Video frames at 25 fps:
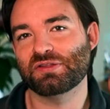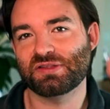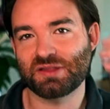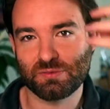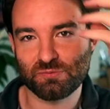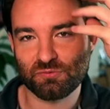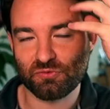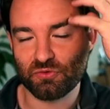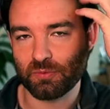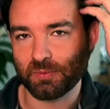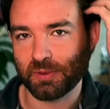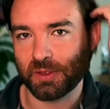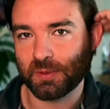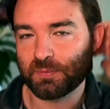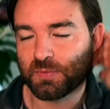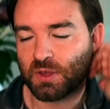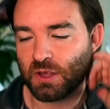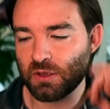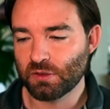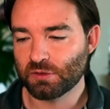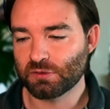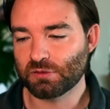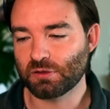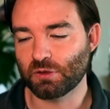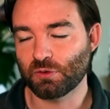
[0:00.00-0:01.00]
same formula.
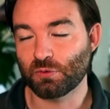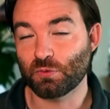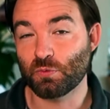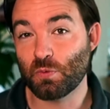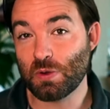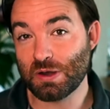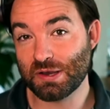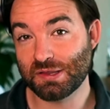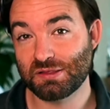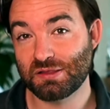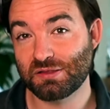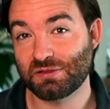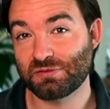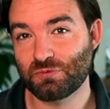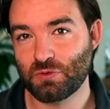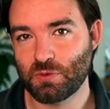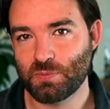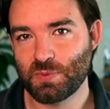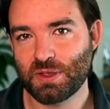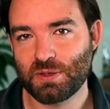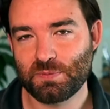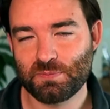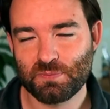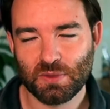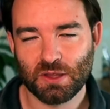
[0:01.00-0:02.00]
So what is this
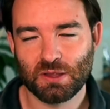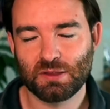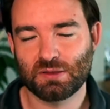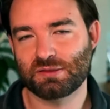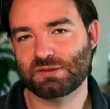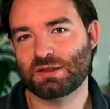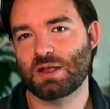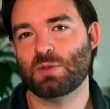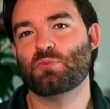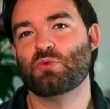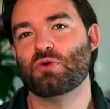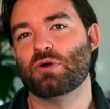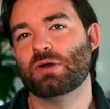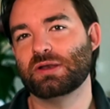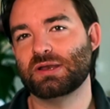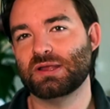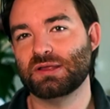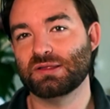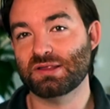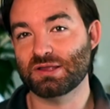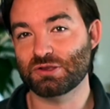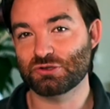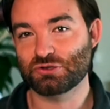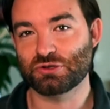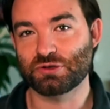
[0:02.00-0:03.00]
formula? Step one is
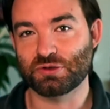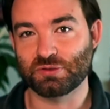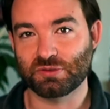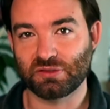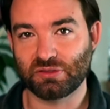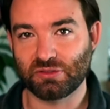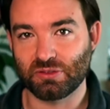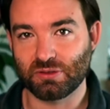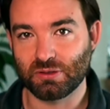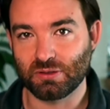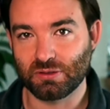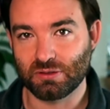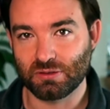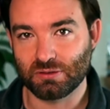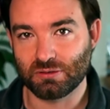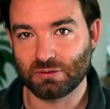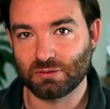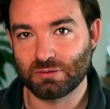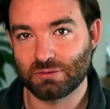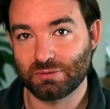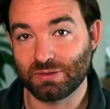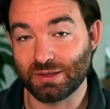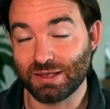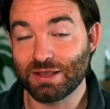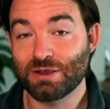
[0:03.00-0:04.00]
introduce the
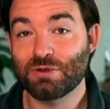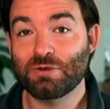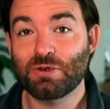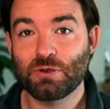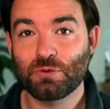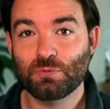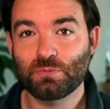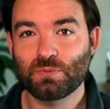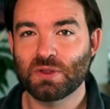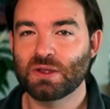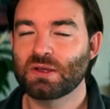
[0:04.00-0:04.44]
hero.